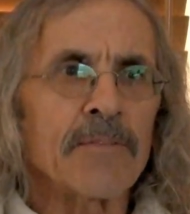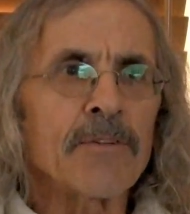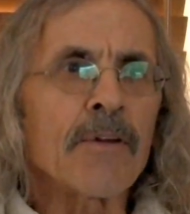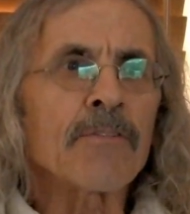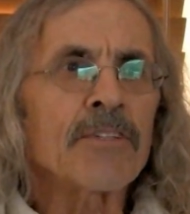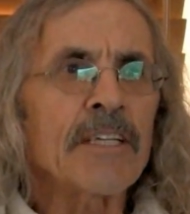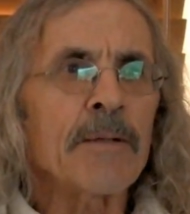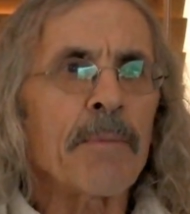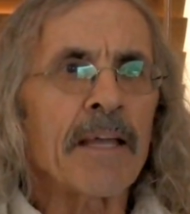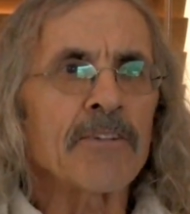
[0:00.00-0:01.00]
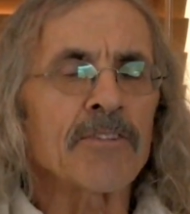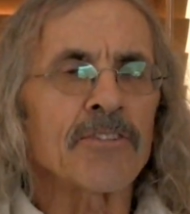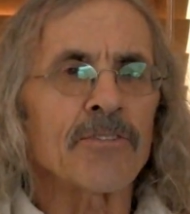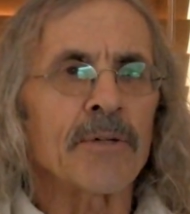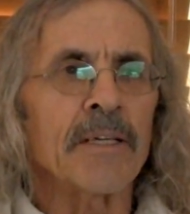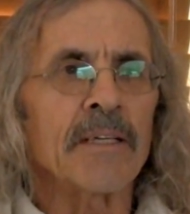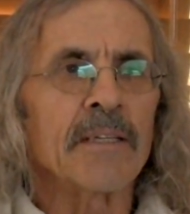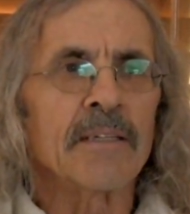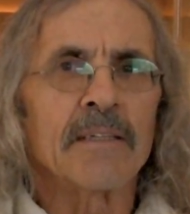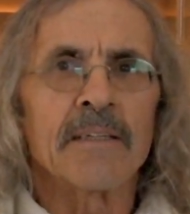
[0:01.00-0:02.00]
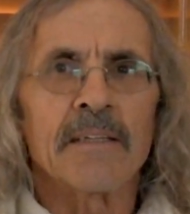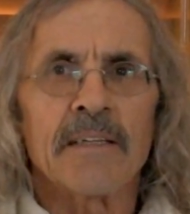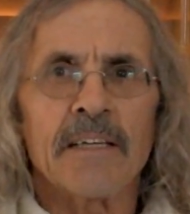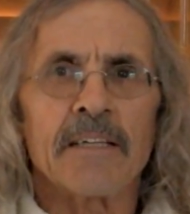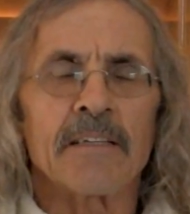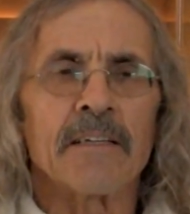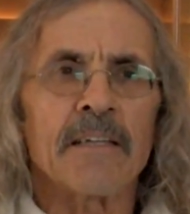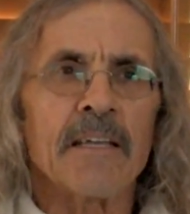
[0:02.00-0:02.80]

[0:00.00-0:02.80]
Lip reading: If you've ever seen a banyan tree, it